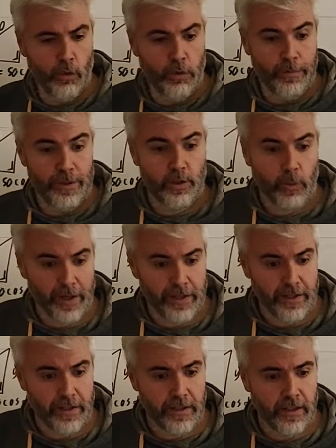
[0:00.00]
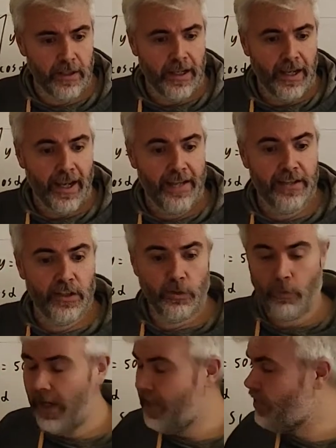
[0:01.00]
will be 20, and the
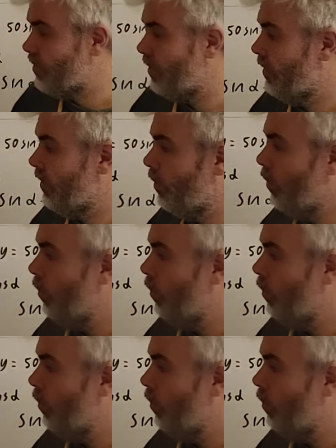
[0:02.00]
direction